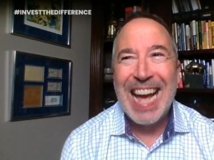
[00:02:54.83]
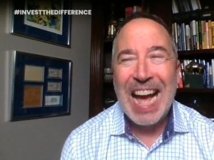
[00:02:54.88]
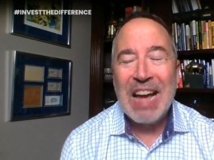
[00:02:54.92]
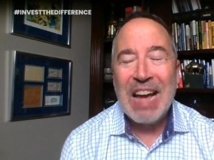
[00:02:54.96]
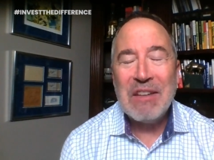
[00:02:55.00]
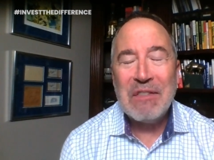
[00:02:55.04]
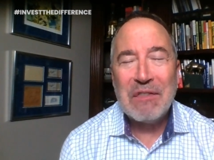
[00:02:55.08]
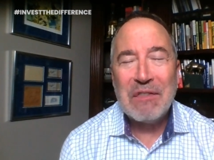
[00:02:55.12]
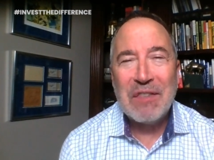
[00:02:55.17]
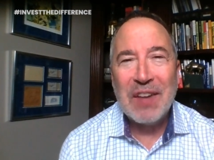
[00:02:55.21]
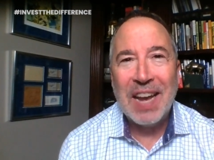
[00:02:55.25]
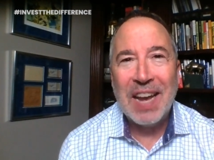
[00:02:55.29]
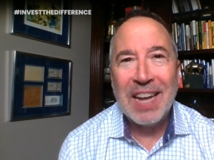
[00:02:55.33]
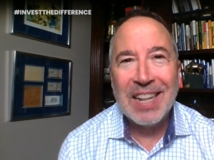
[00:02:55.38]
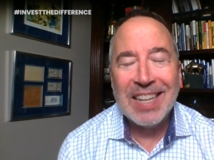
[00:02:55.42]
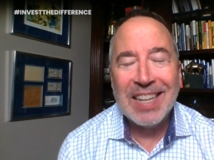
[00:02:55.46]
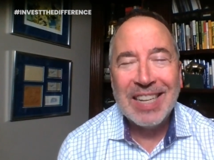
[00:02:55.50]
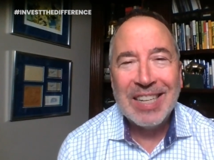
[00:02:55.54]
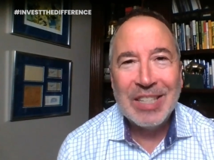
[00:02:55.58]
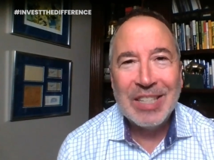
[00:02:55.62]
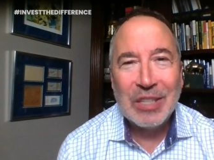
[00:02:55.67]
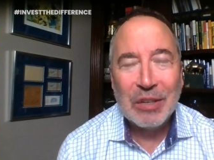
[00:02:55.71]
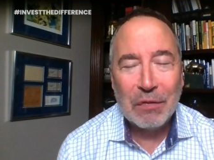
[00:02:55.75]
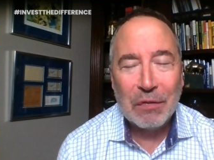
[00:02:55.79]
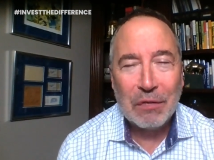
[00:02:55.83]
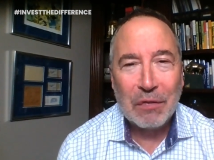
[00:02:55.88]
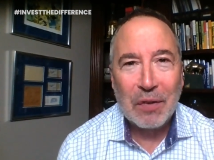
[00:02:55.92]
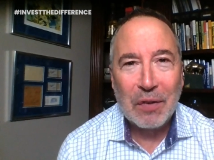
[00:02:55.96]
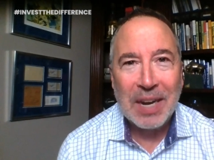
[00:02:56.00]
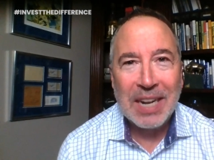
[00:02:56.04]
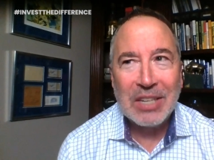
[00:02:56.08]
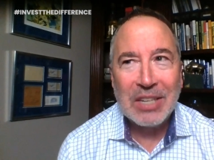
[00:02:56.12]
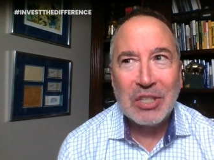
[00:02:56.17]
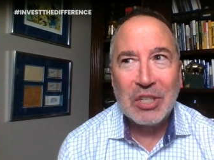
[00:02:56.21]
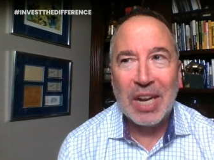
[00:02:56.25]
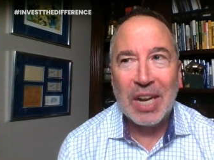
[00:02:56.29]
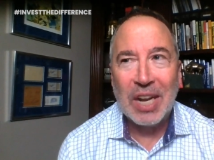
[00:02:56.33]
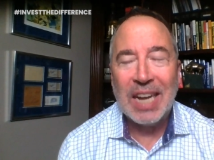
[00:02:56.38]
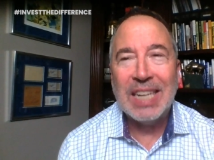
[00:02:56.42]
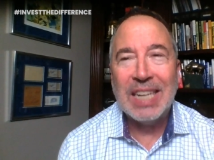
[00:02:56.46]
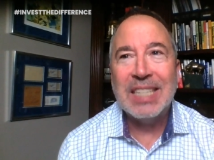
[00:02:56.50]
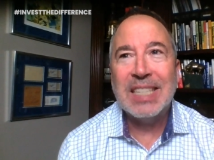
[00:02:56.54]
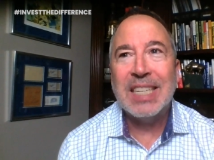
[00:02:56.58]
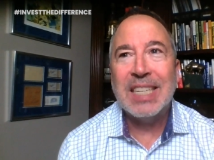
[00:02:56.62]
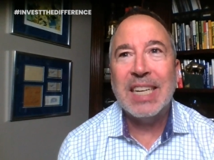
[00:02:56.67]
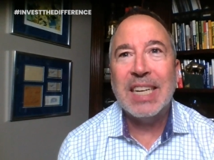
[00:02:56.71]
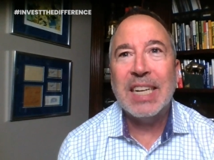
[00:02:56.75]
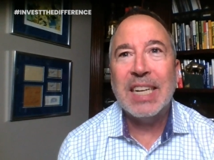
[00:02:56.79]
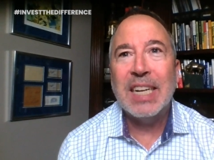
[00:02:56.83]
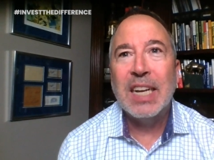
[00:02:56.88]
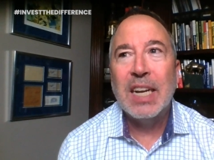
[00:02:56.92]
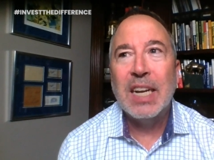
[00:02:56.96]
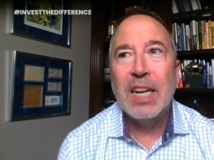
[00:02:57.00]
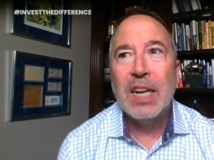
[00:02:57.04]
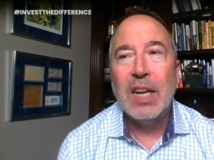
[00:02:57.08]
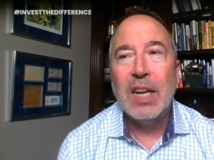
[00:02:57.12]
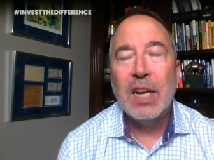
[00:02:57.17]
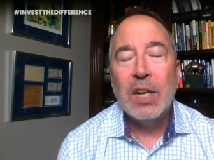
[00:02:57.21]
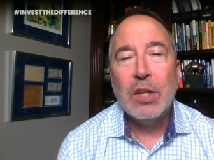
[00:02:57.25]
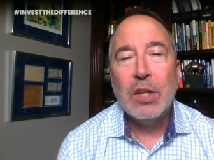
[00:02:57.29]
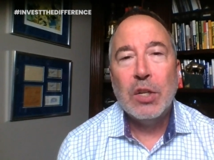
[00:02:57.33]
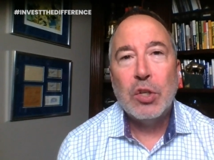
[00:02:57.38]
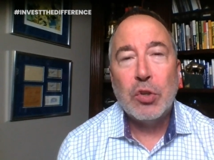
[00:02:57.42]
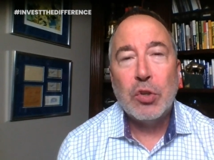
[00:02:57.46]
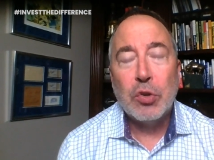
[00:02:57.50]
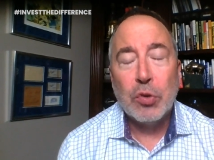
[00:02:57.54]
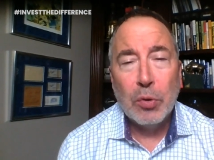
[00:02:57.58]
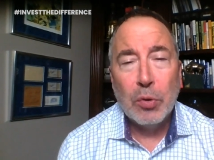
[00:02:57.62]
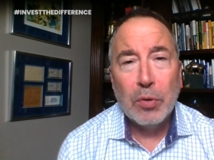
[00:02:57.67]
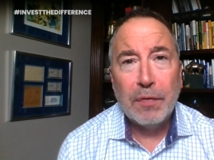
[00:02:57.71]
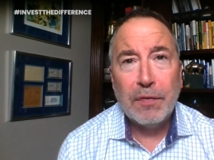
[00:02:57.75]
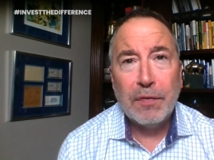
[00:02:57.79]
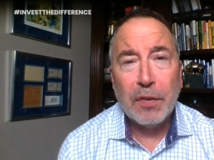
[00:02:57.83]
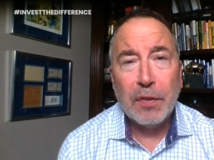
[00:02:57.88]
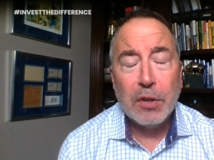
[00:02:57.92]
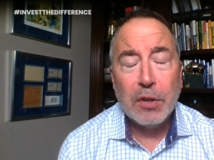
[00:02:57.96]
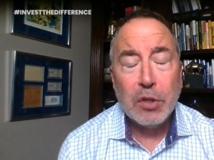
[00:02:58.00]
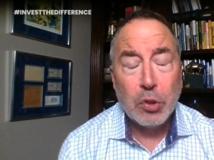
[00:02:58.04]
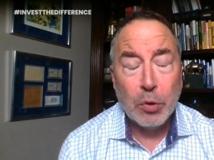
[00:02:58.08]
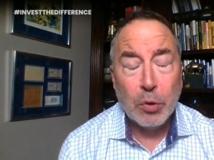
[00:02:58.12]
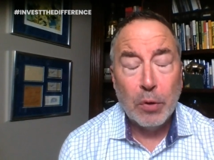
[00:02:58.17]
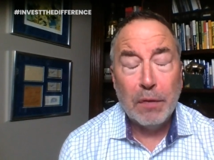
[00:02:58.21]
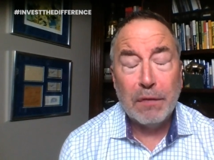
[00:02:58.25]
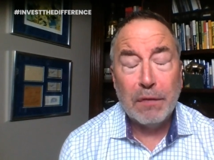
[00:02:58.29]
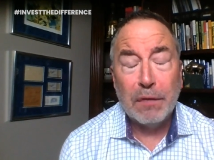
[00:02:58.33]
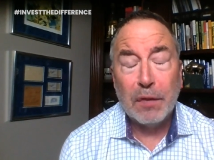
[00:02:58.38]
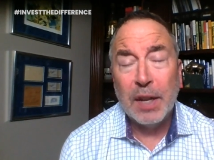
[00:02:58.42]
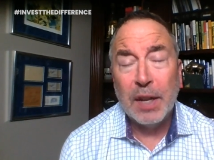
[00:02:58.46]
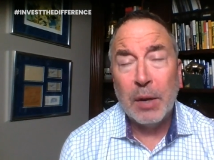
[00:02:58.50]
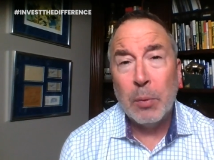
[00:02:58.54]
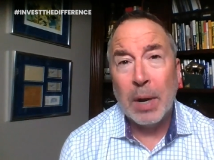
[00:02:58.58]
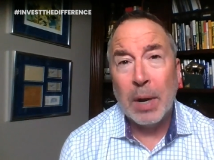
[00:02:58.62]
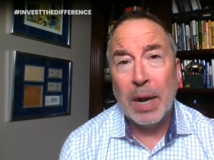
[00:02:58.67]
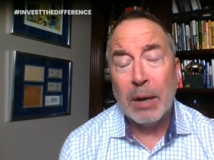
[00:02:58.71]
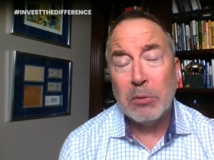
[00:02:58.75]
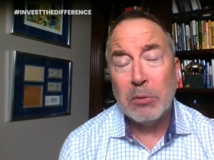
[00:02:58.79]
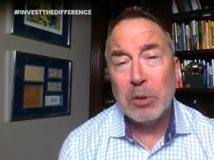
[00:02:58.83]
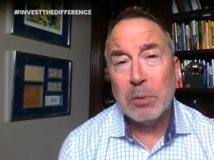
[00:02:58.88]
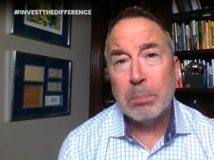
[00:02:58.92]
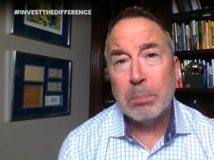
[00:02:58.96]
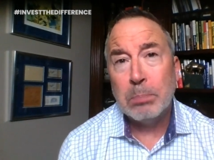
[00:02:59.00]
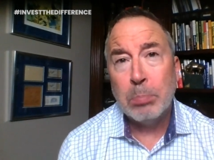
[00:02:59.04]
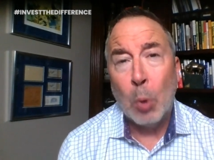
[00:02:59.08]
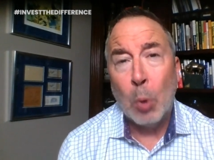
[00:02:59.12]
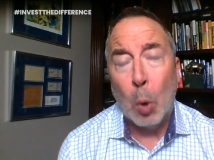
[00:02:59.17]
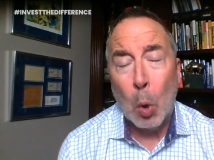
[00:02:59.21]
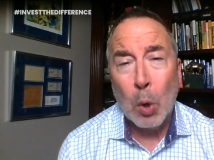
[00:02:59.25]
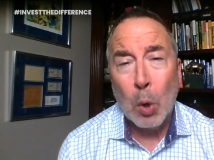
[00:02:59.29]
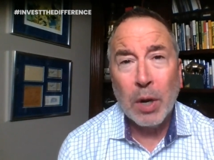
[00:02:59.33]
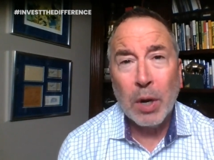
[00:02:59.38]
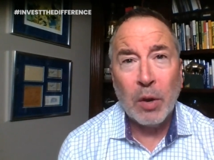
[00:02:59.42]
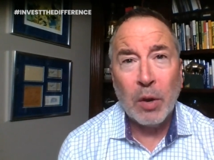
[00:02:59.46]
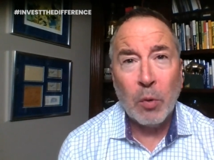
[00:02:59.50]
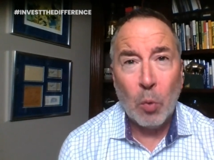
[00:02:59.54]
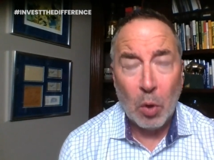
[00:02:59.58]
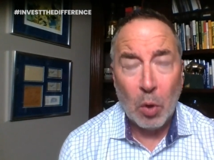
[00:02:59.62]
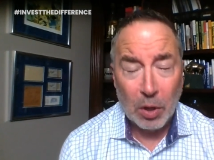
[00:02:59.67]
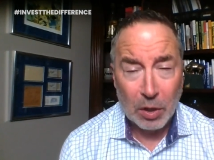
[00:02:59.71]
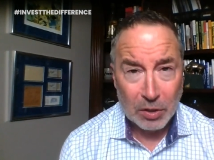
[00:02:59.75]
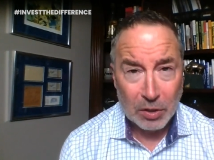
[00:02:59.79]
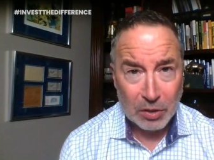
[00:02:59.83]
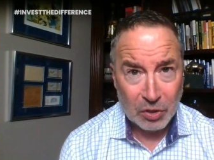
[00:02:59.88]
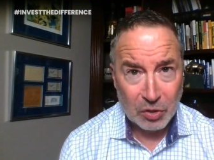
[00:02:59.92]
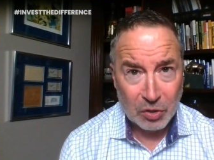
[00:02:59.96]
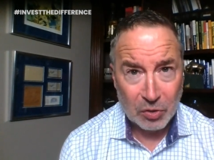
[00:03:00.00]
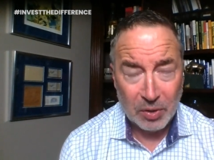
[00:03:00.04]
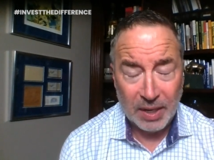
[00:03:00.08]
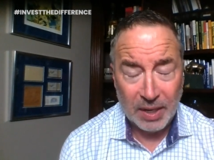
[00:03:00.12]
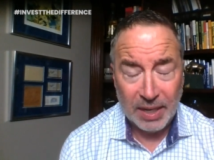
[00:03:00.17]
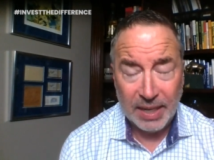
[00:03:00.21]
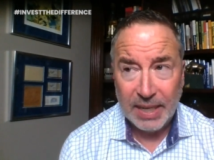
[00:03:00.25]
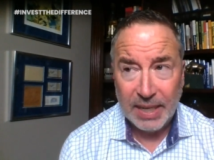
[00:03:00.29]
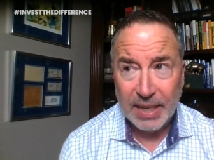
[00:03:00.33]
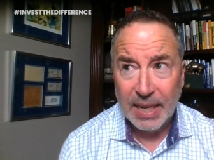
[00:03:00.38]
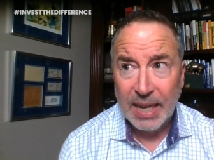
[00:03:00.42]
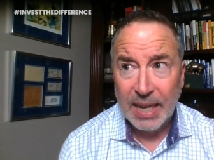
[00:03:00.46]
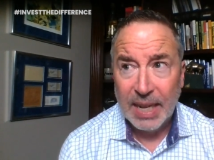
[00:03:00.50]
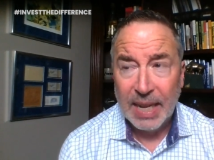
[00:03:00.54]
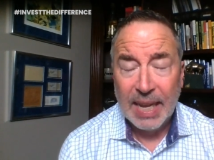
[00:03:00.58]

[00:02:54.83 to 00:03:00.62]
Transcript: I fell into franchising truth, truthfully when I was bored on Wall Street,